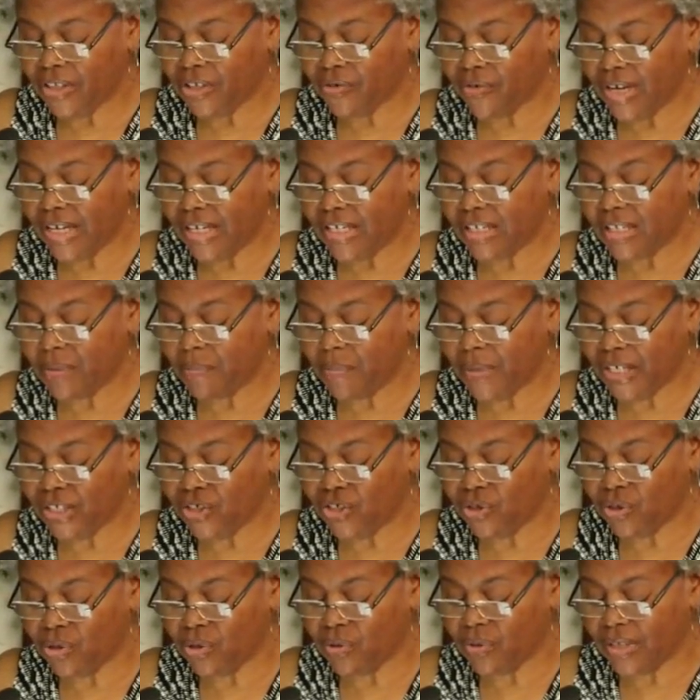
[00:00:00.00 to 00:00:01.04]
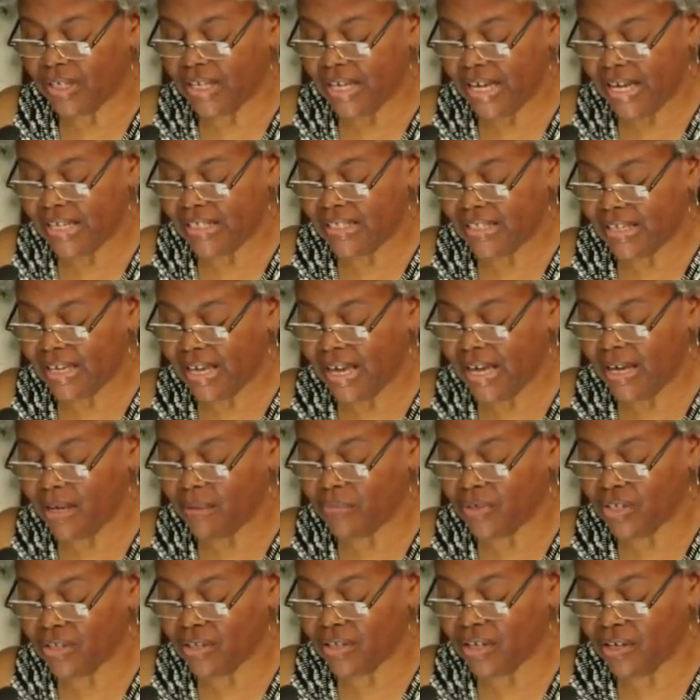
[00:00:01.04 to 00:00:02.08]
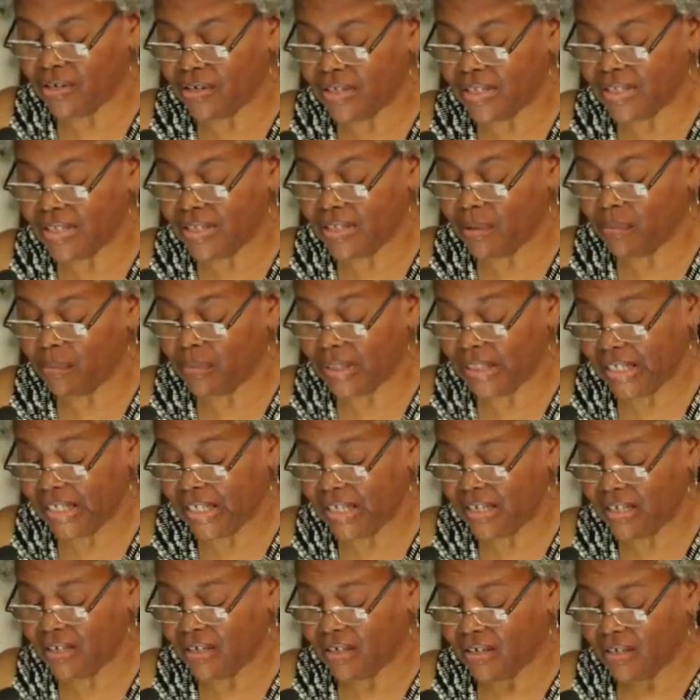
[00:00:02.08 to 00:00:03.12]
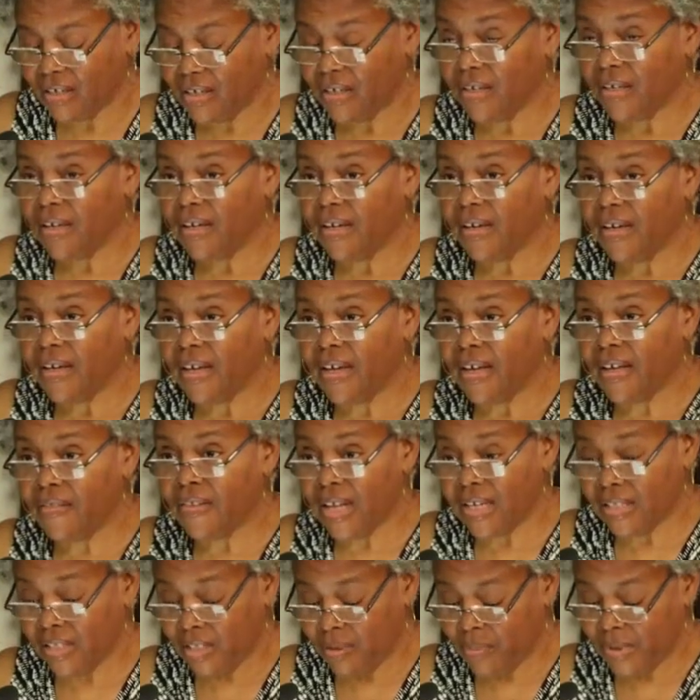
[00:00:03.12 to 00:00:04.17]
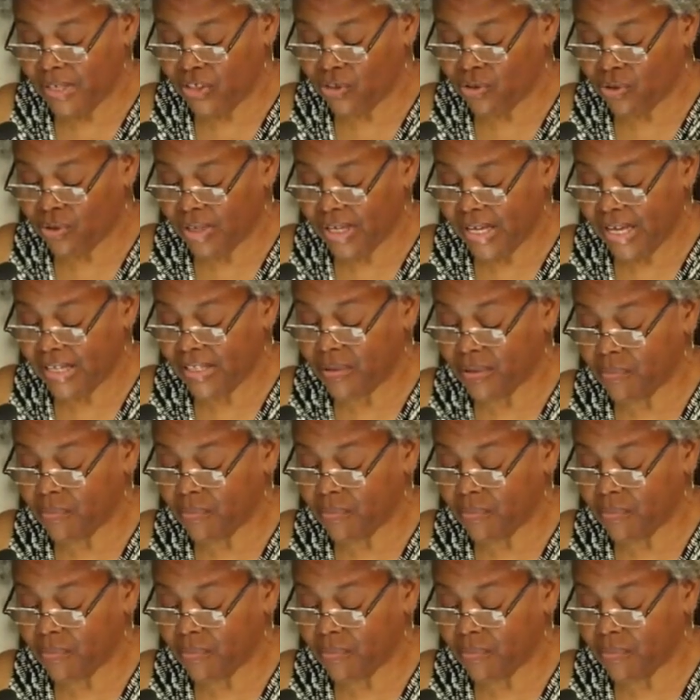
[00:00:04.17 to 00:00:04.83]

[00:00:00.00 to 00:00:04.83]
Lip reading: grade, a special guest came to their assembly, and that special guest